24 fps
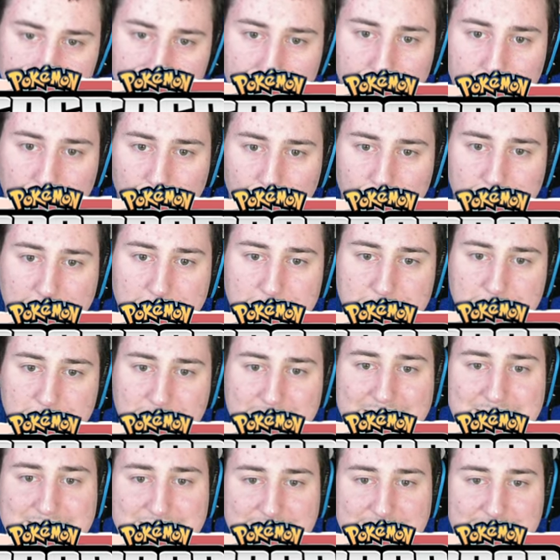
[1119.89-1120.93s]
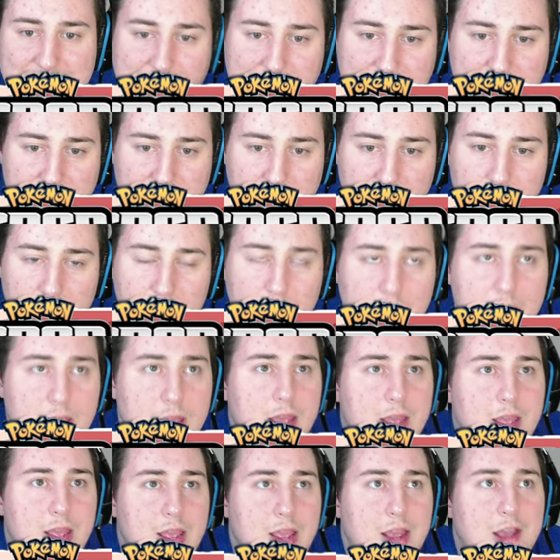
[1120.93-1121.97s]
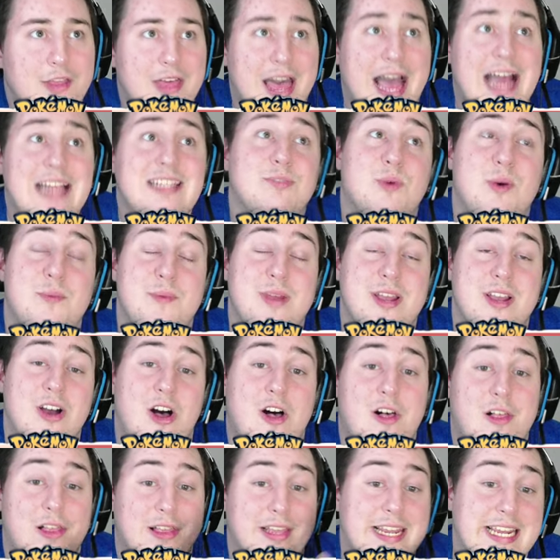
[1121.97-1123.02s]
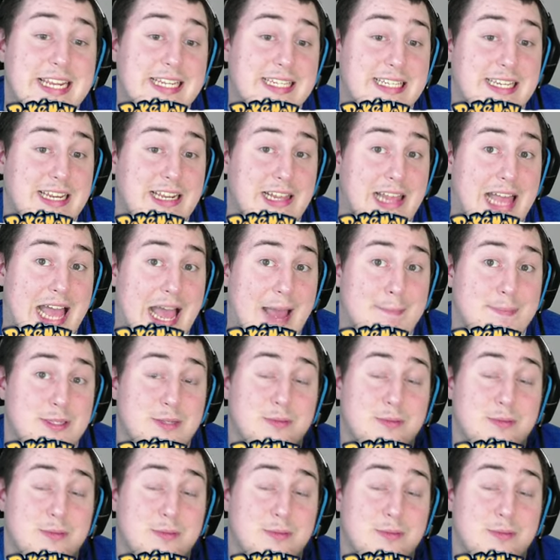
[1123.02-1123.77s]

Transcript: Well, that's an easy kill. That's what we call easy claps.